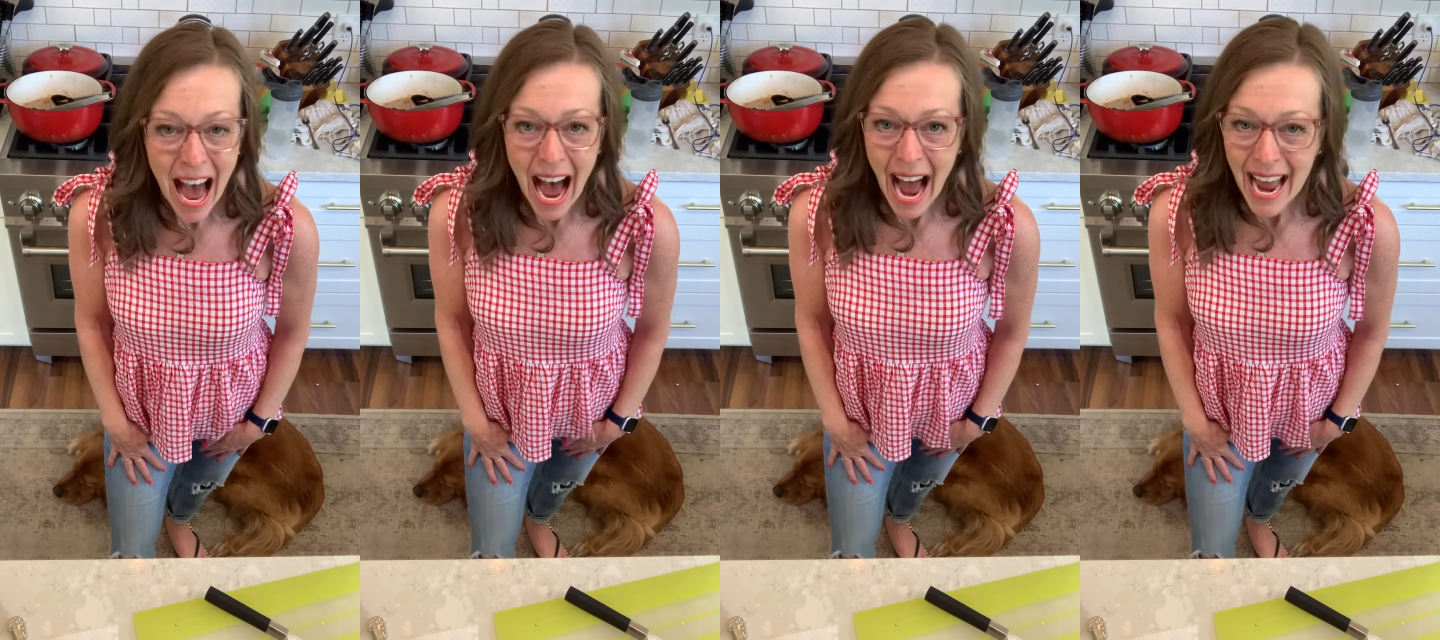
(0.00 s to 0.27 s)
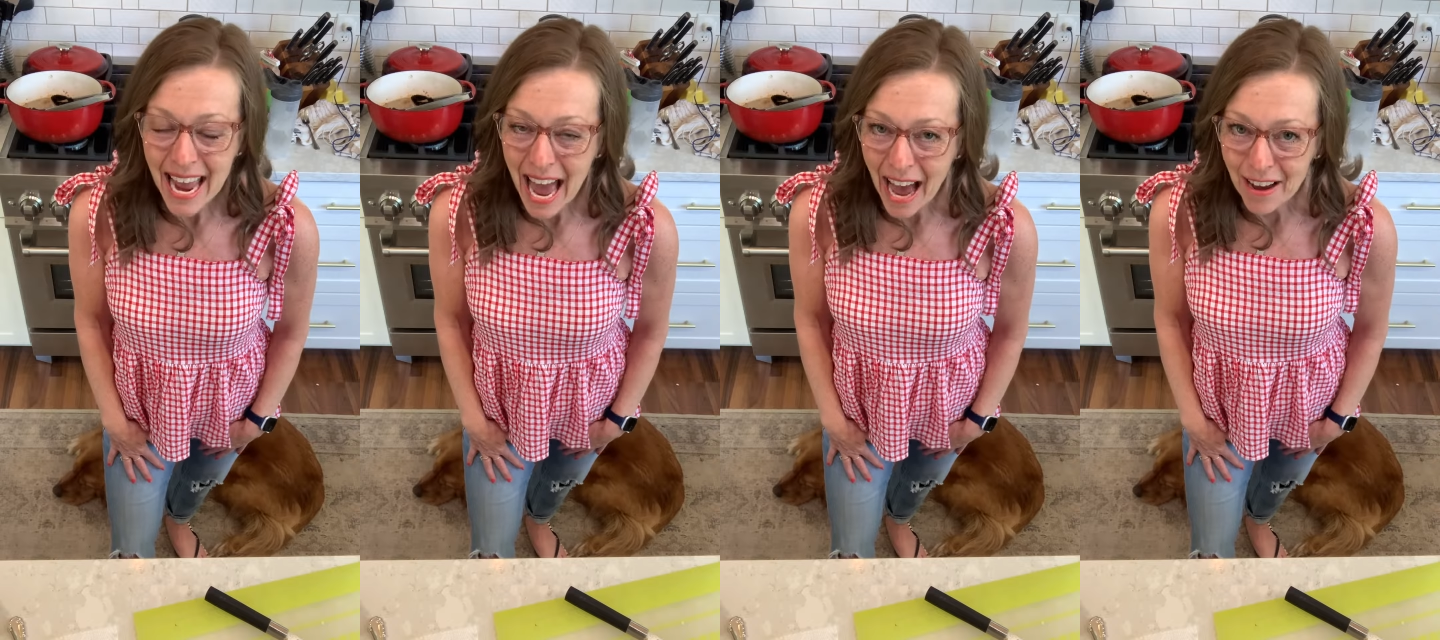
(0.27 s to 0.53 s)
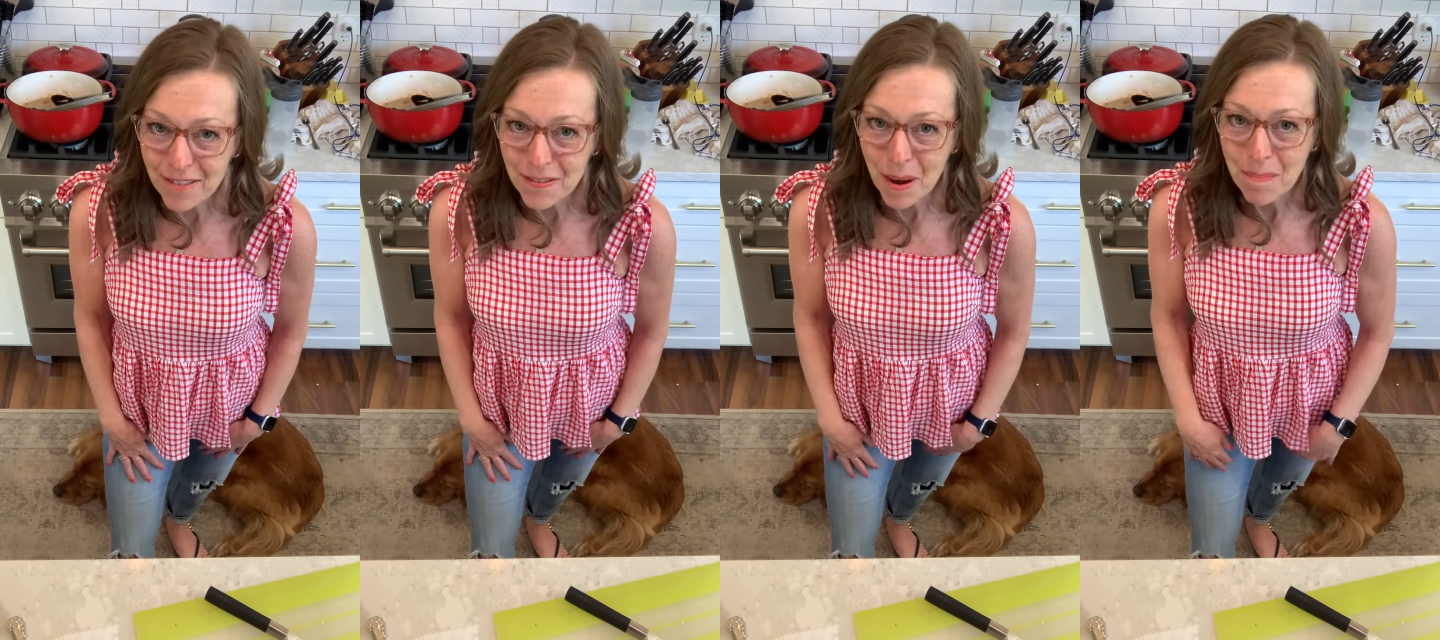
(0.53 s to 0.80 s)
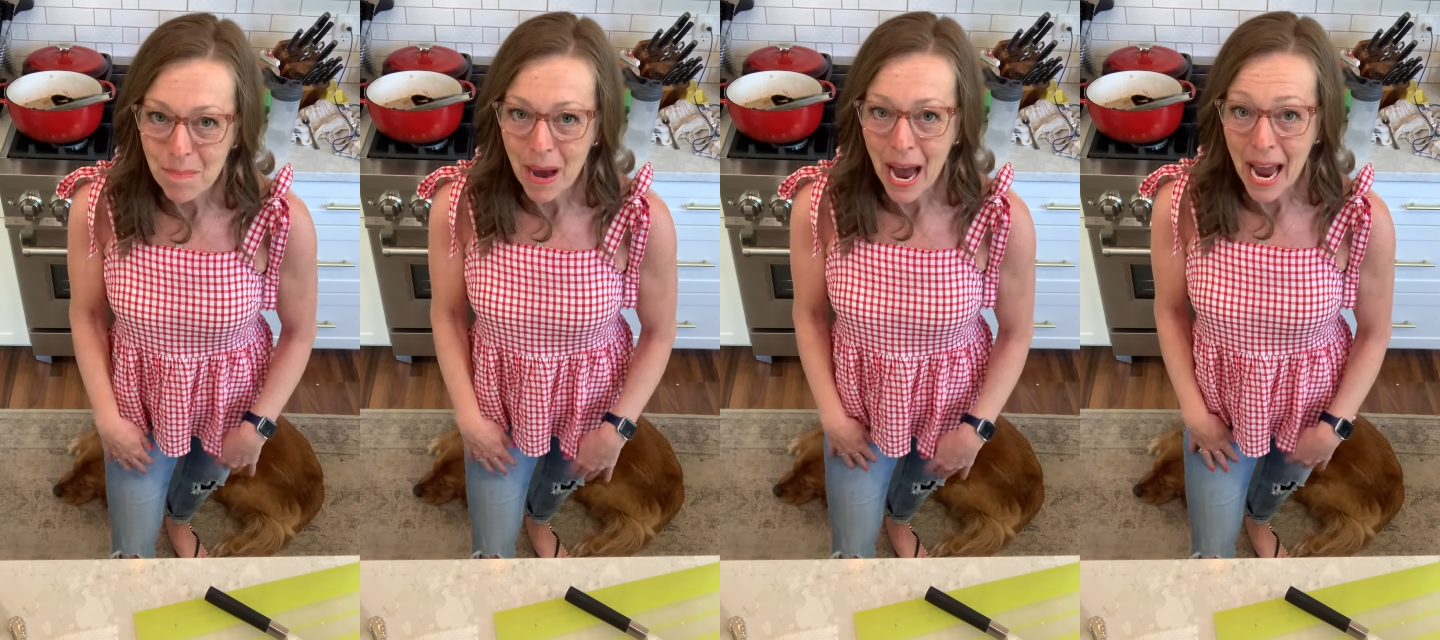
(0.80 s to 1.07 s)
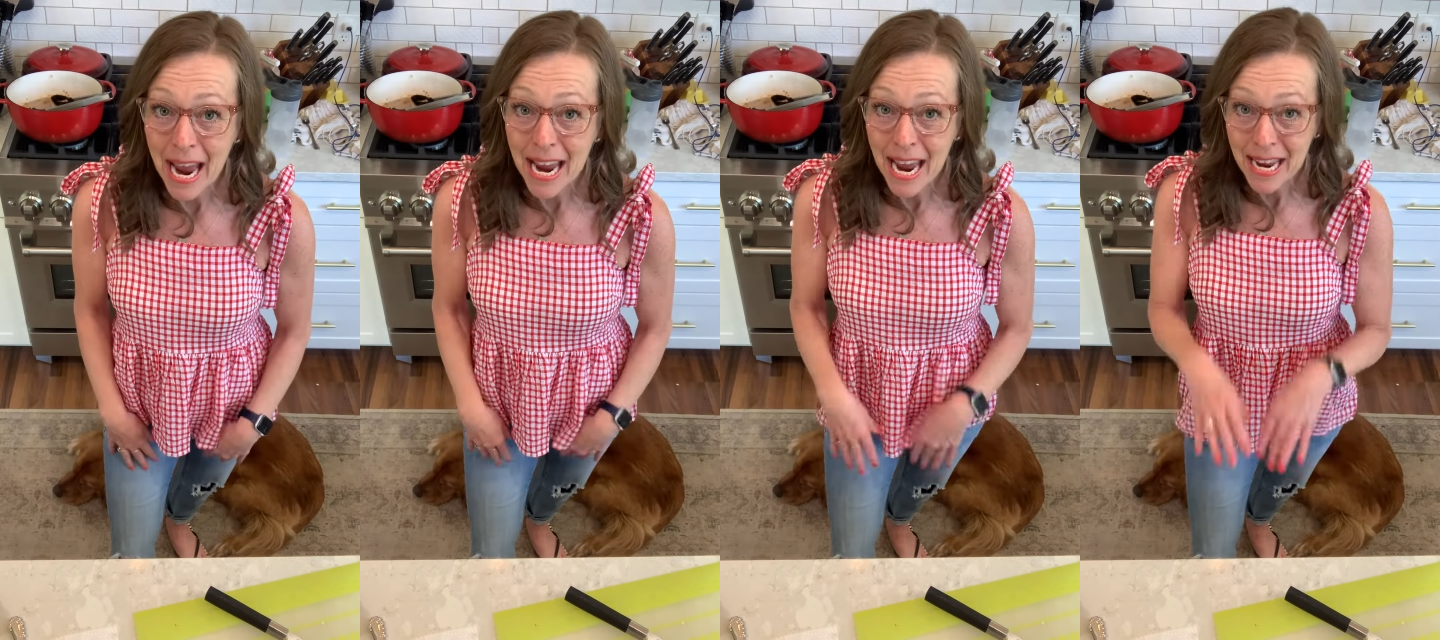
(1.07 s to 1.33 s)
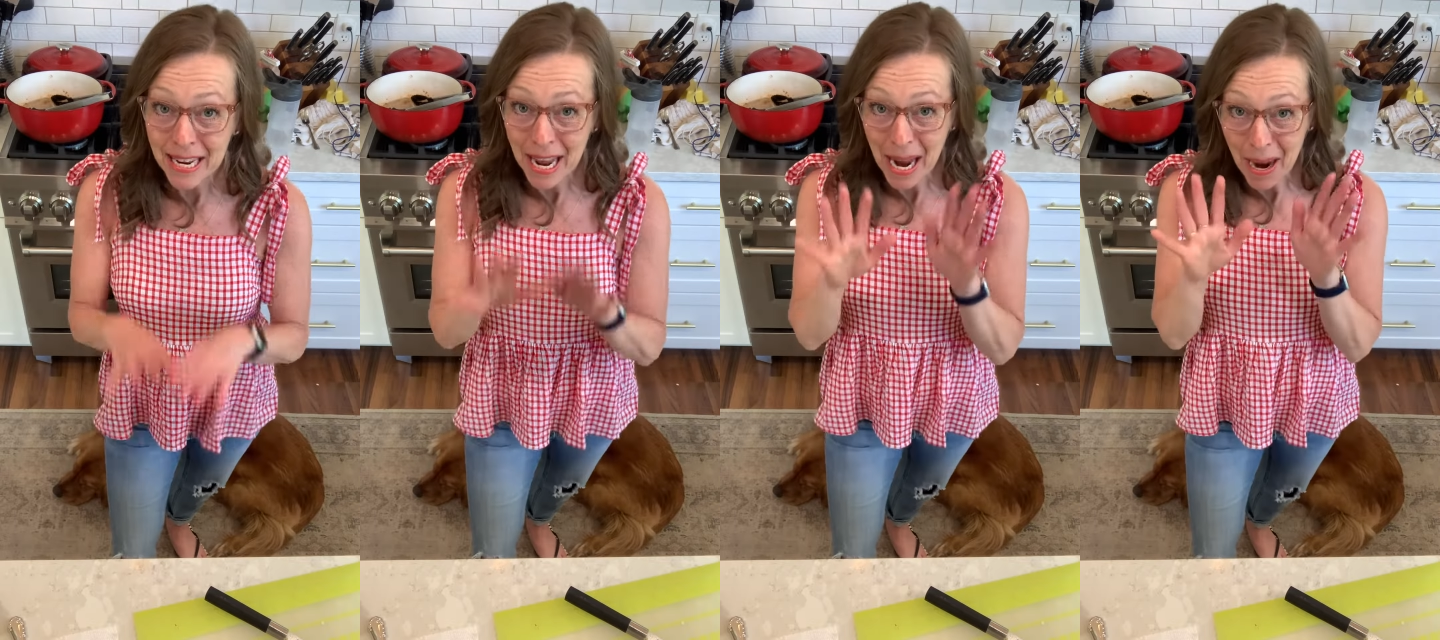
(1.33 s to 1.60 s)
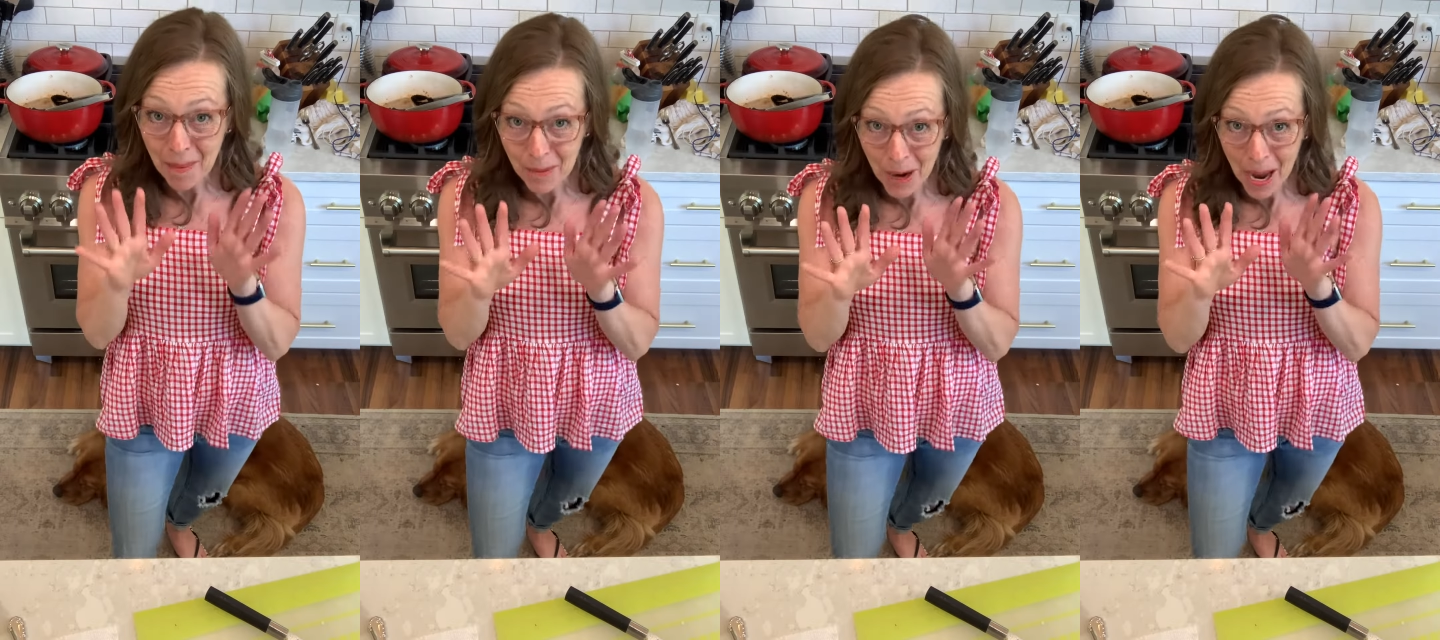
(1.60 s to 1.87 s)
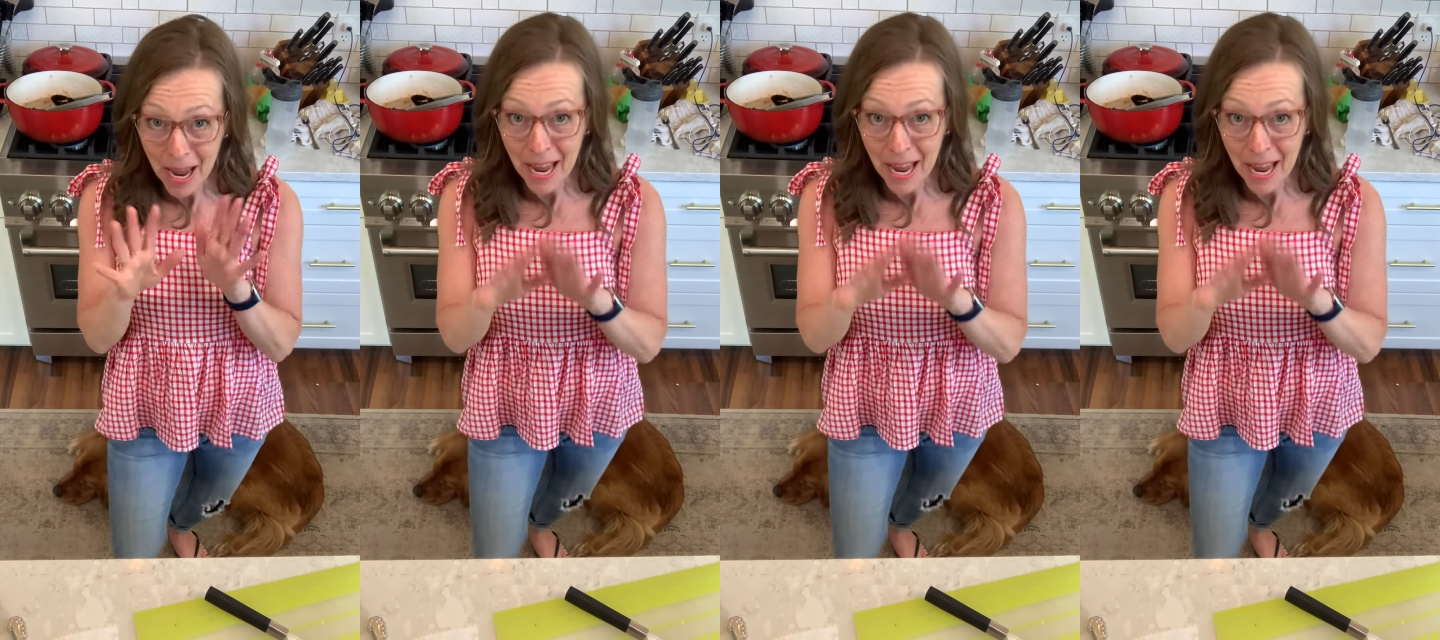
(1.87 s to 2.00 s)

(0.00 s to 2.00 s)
I have my camera